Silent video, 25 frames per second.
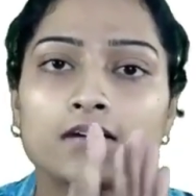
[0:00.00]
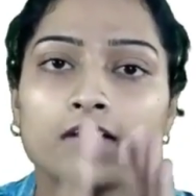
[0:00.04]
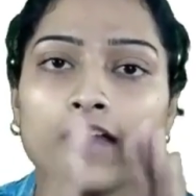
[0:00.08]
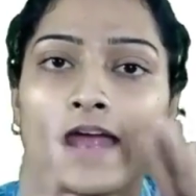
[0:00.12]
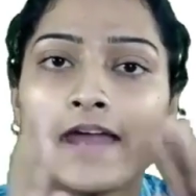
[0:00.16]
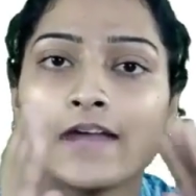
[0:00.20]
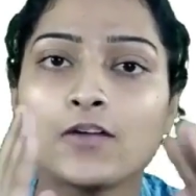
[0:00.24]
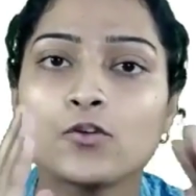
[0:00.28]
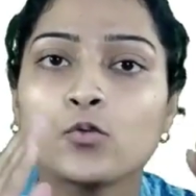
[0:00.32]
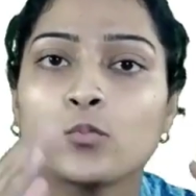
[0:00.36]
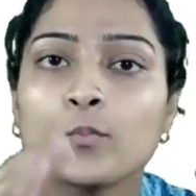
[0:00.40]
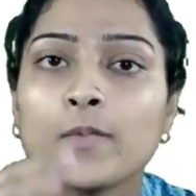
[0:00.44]

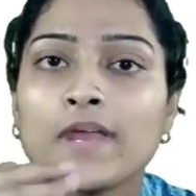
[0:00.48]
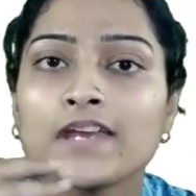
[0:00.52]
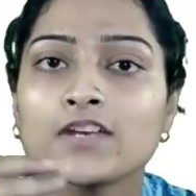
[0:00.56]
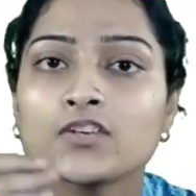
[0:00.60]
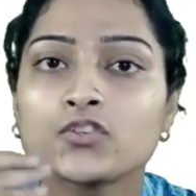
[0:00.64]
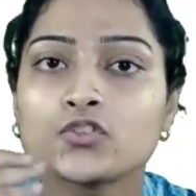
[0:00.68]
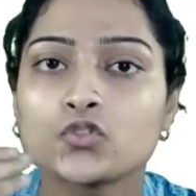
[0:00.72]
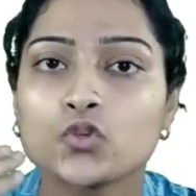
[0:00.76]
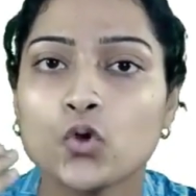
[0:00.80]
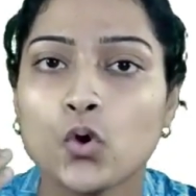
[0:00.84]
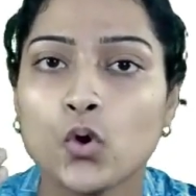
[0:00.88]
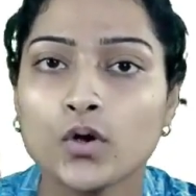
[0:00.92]
try to
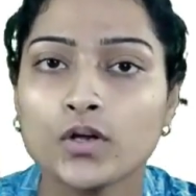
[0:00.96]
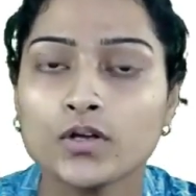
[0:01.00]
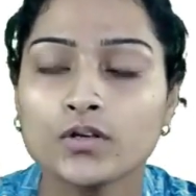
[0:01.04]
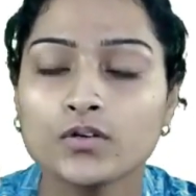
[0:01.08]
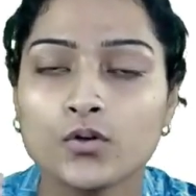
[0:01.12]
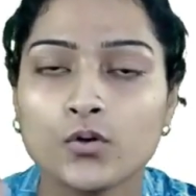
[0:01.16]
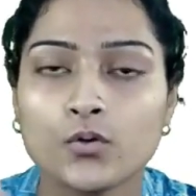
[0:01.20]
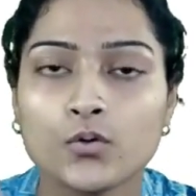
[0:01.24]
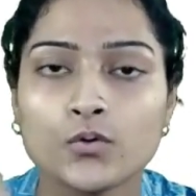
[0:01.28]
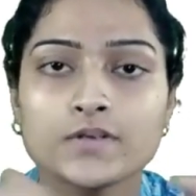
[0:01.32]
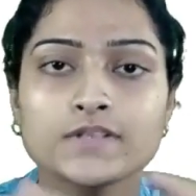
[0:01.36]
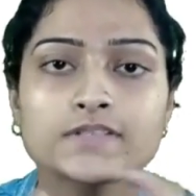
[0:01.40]
make
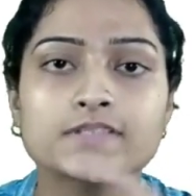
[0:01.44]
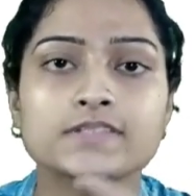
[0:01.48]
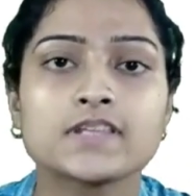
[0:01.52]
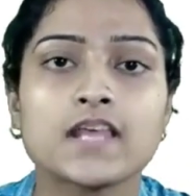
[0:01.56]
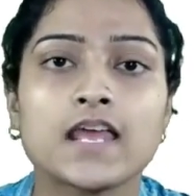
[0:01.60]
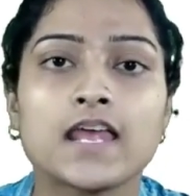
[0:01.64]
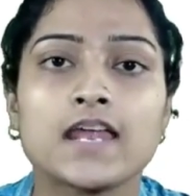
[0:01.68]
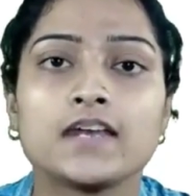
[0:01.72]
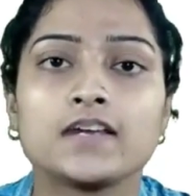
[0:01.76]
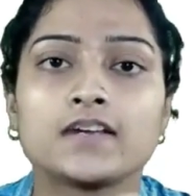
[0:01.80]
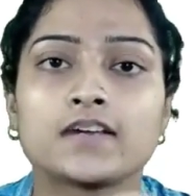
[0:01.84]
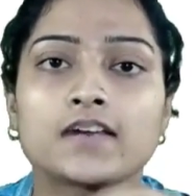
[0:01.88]
short
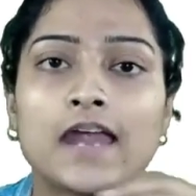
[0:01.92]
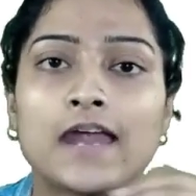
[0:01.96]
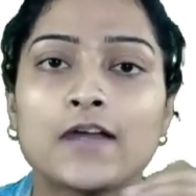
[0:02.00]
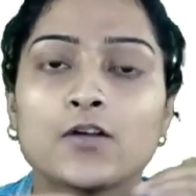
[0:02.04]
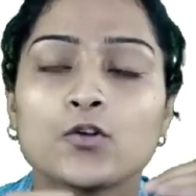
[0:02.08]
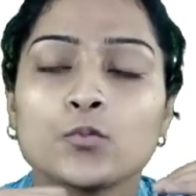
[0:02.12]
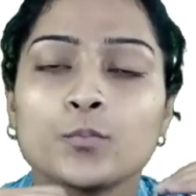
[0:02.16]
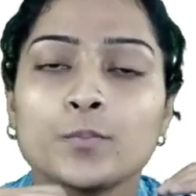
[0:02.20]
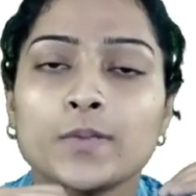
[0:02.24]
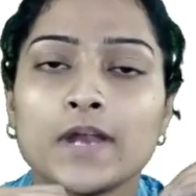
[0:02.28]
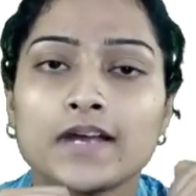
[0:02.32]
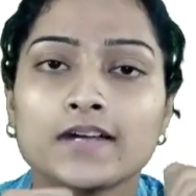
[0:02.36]
notes
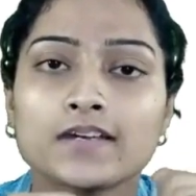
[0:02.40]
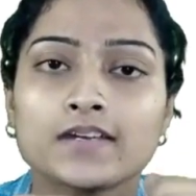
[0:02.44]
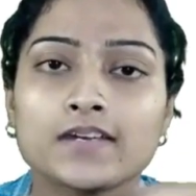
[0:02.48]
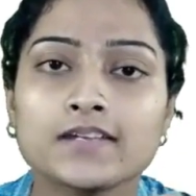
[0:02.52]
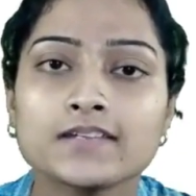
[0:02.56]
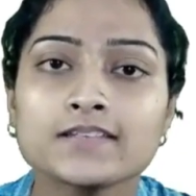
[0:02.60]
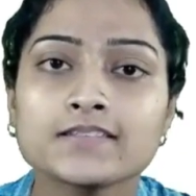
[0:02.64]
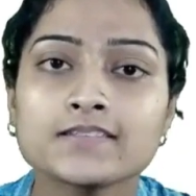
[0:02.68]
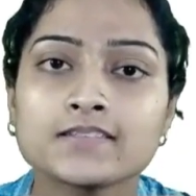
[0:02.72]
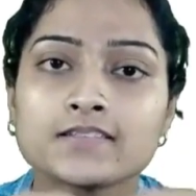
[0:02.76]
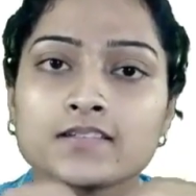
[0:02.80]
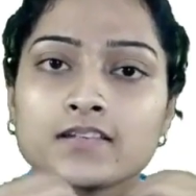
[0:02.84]
try to
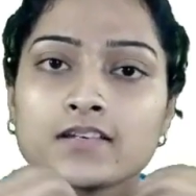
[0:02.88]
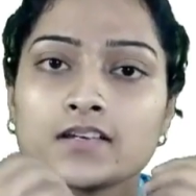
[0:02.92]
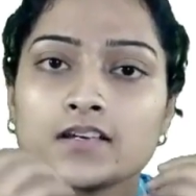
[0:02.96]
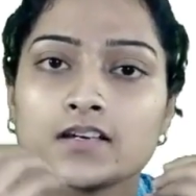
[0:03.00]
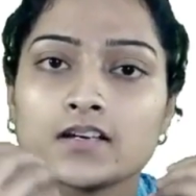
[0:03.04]
practice